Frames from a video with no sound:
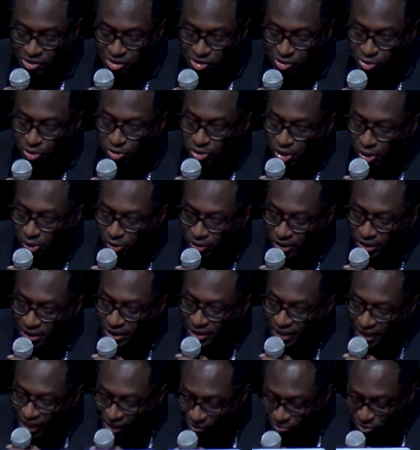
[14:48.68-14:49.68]
to not only
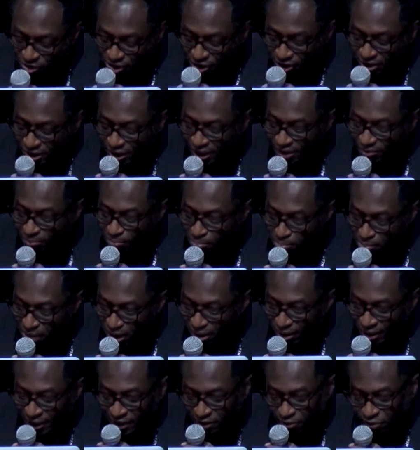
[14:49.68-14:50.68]
capture and
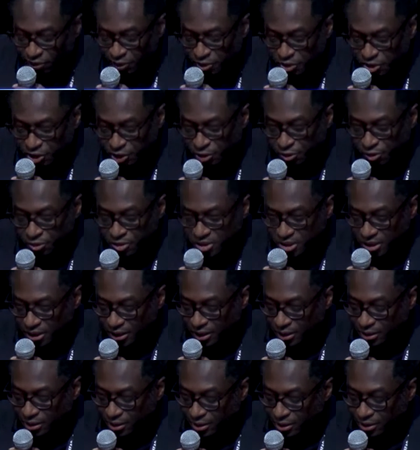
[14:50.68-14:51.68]
mine
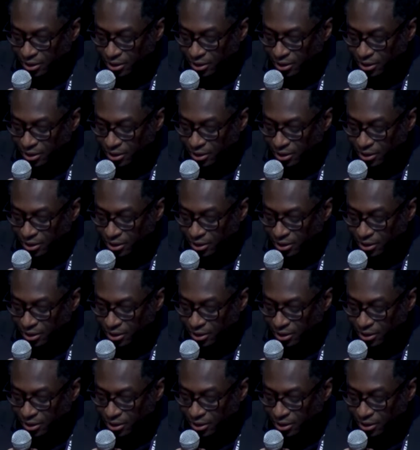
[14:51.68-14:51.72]
futurity,